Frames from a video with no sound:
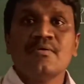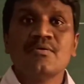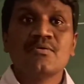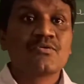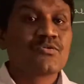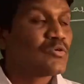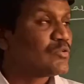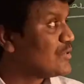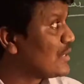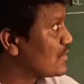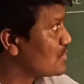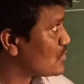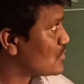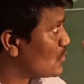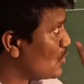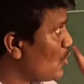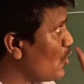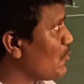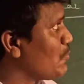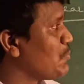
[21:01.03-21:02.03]
So the
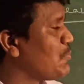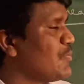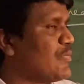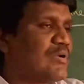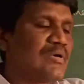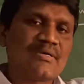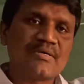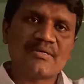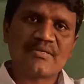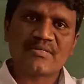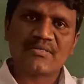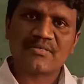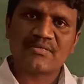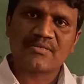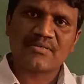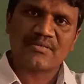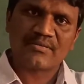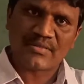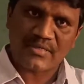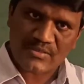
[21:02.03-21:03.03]

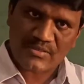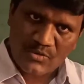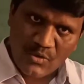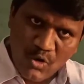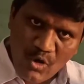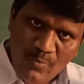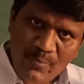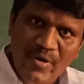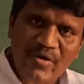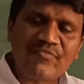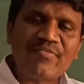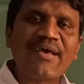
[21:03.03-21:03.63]
slope of